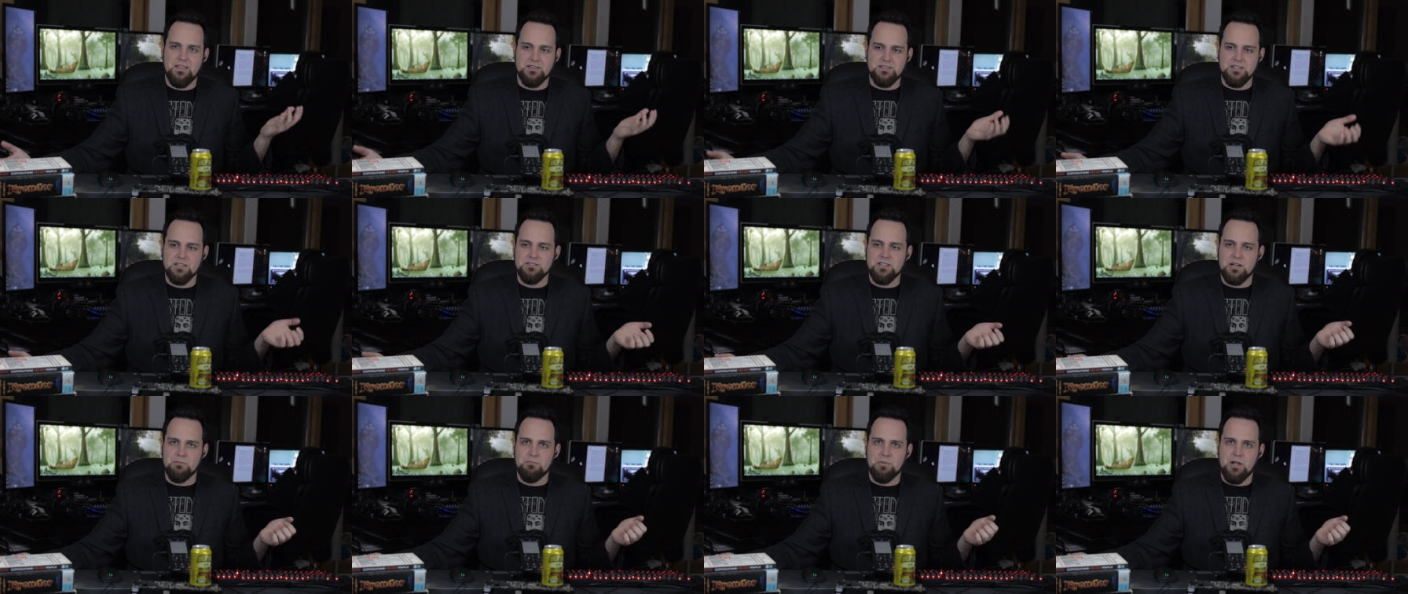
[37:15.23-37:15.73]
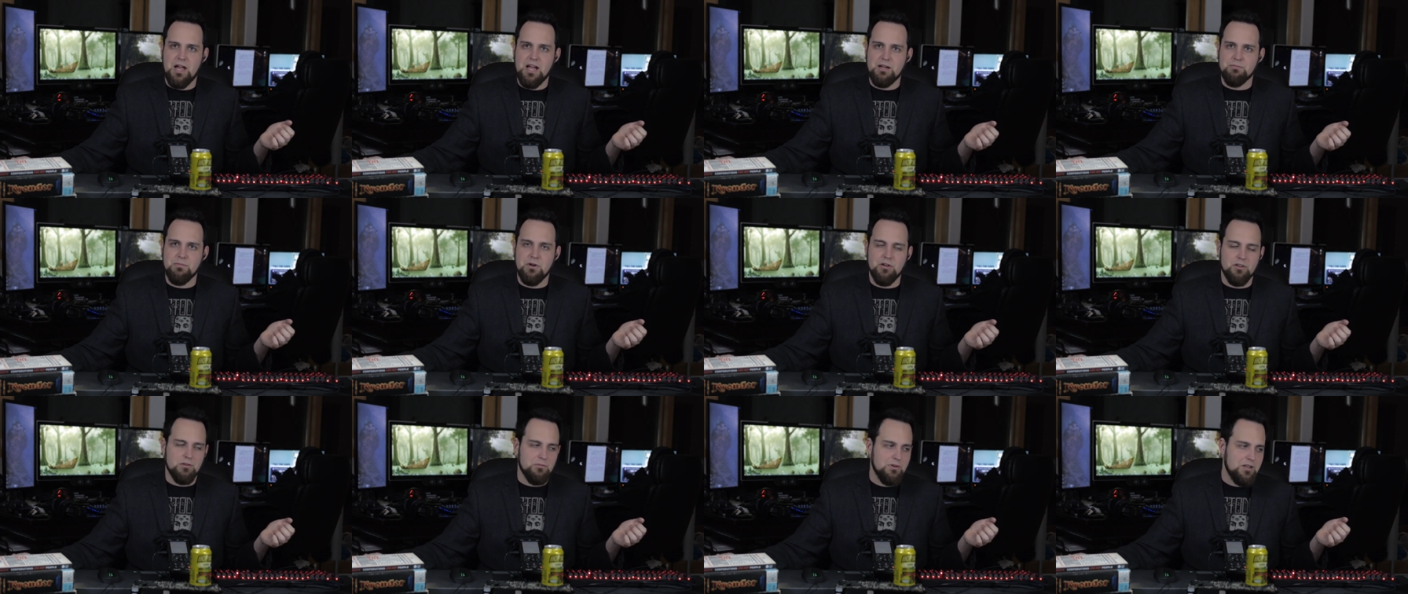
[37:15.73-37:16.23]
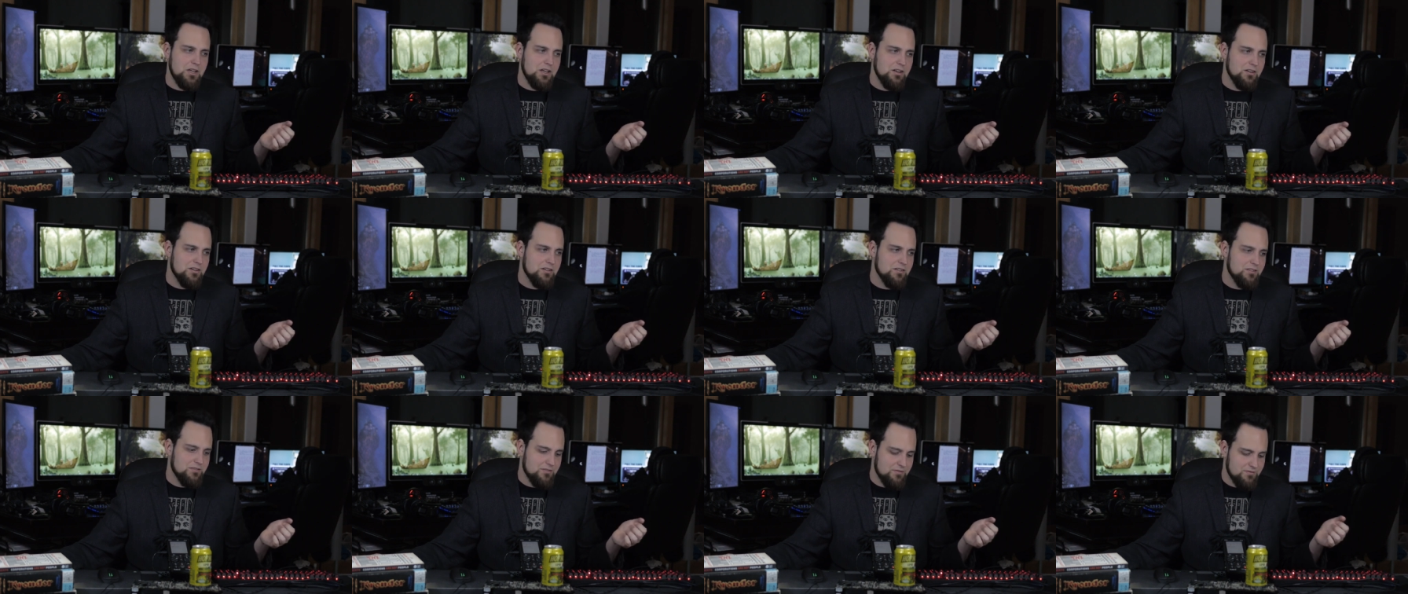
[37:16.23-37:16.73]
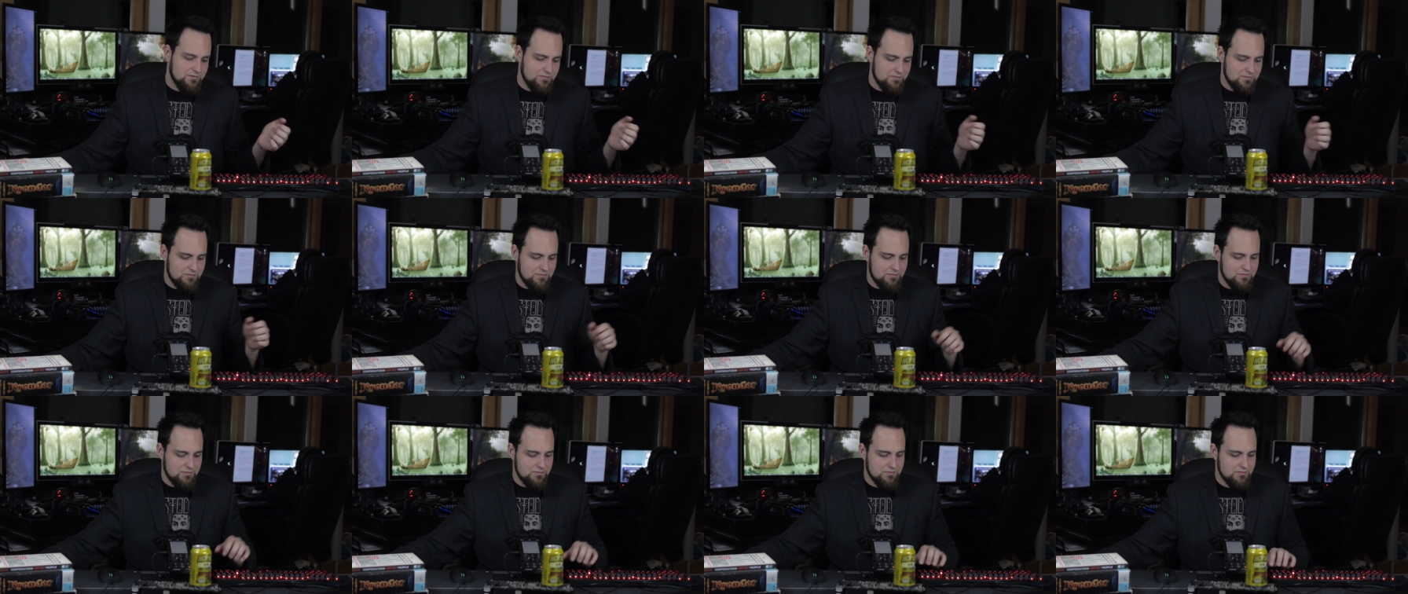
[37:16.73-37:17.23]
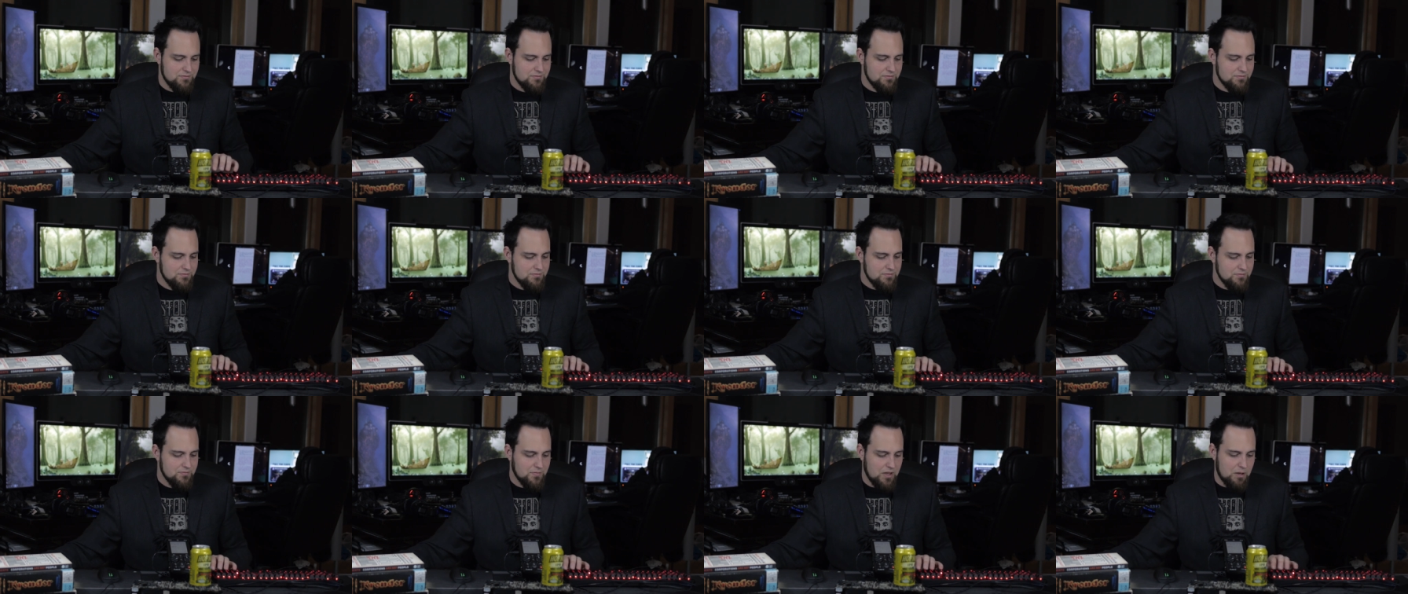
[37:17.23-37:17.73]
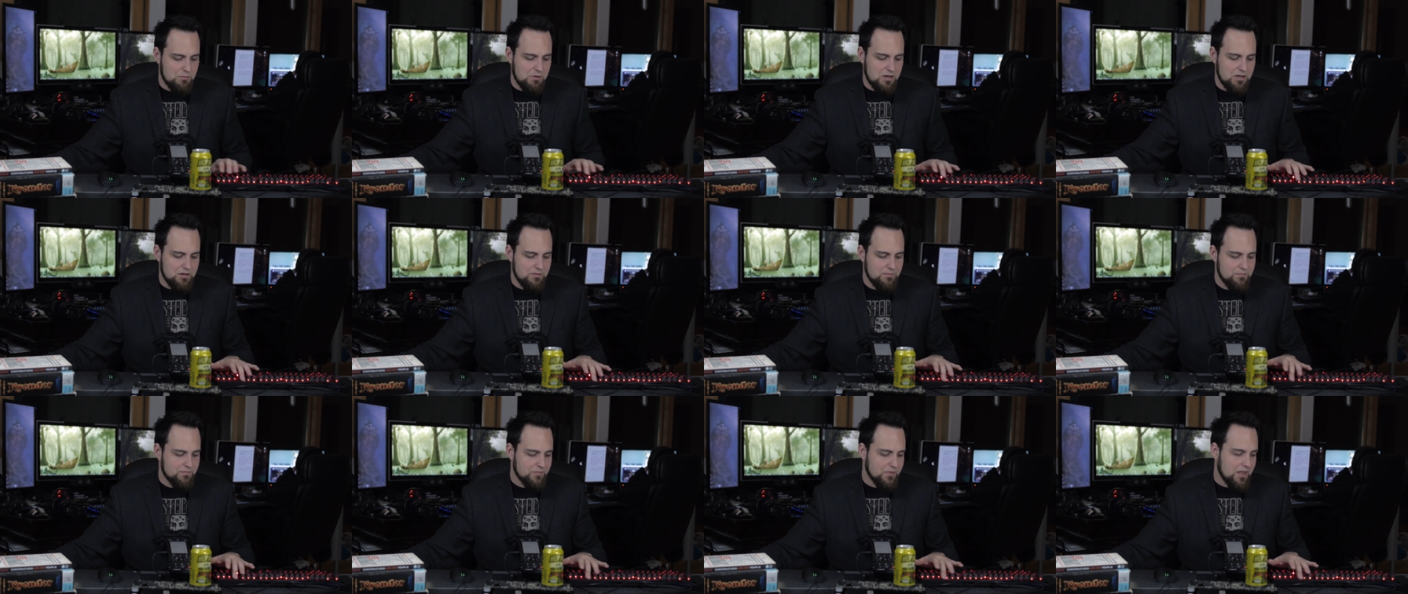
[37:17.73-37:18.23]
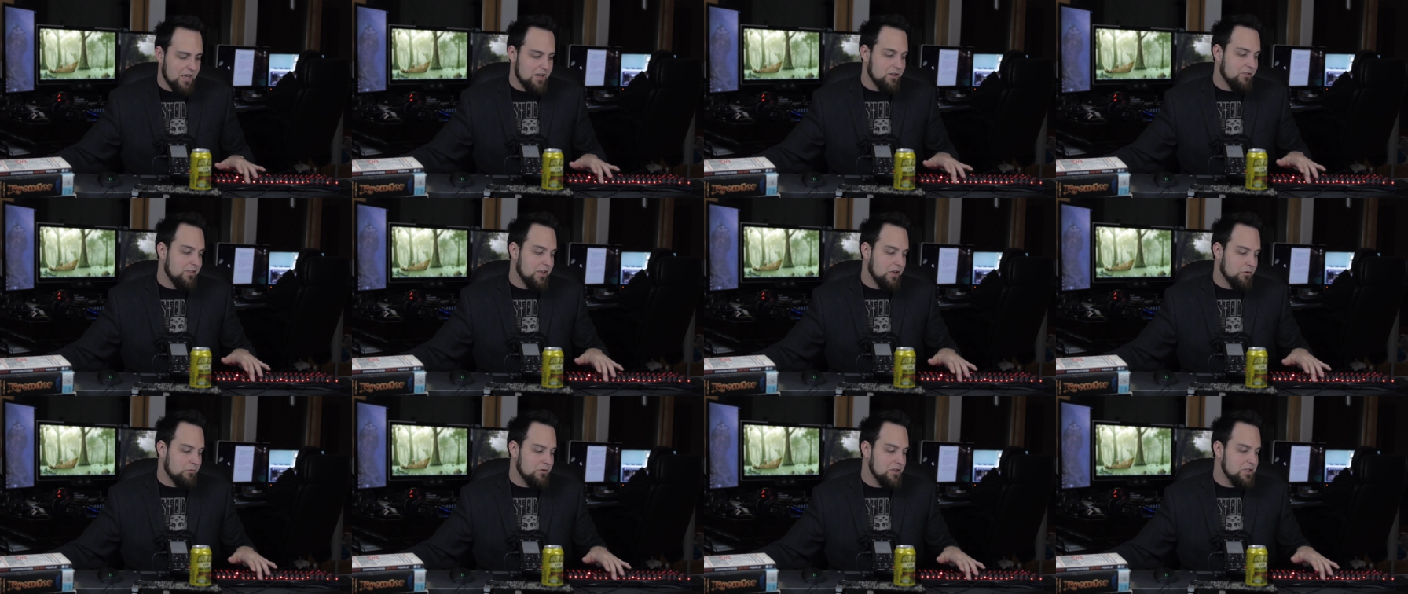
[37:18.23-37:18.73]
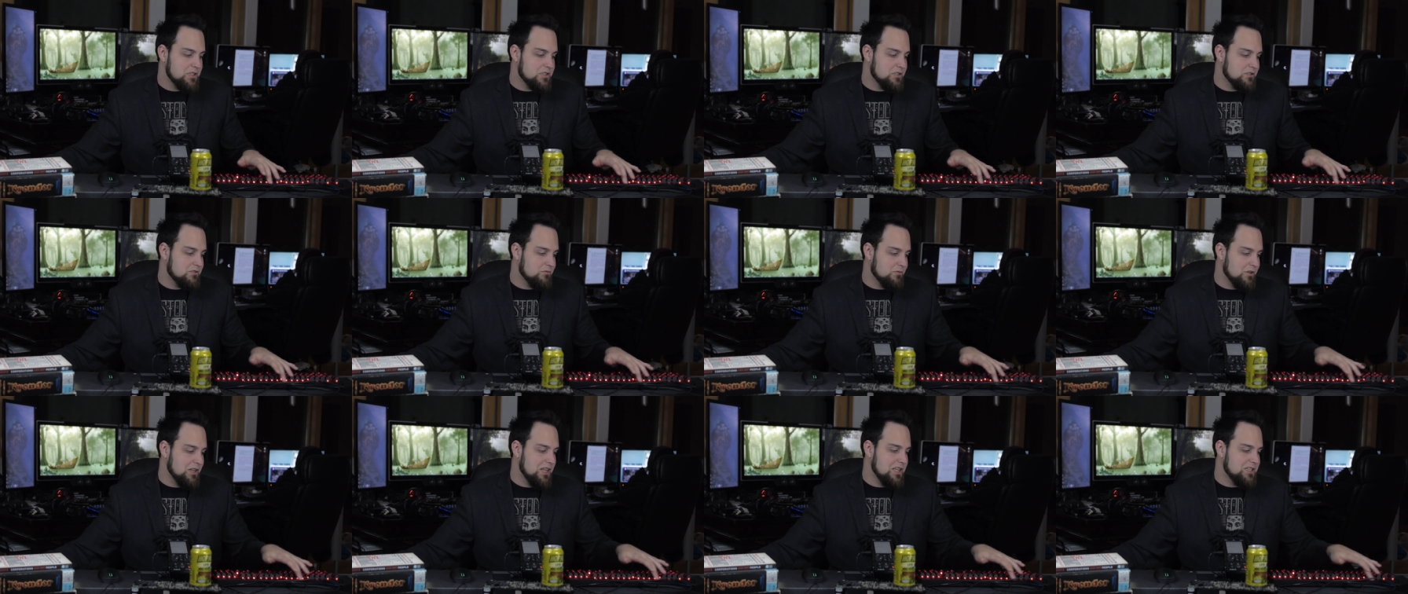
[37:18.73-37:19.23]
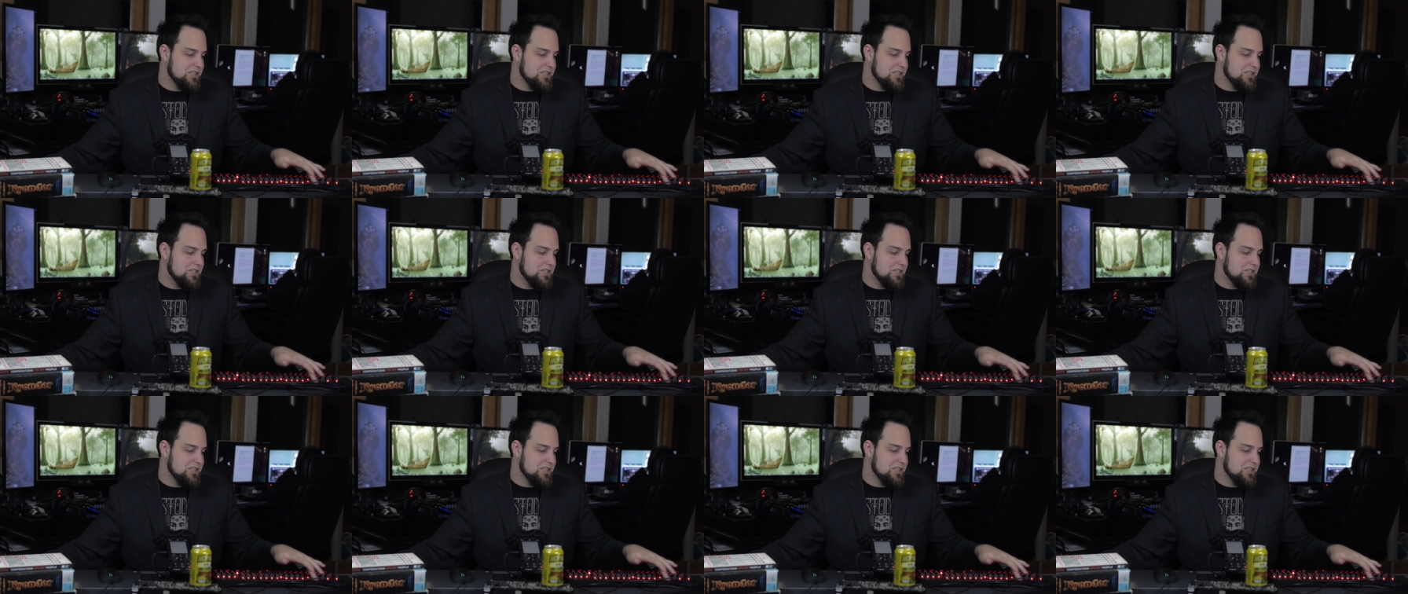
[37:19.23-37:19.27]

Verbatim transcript: that sounds like blackmail to me. I mean, I know they could release it,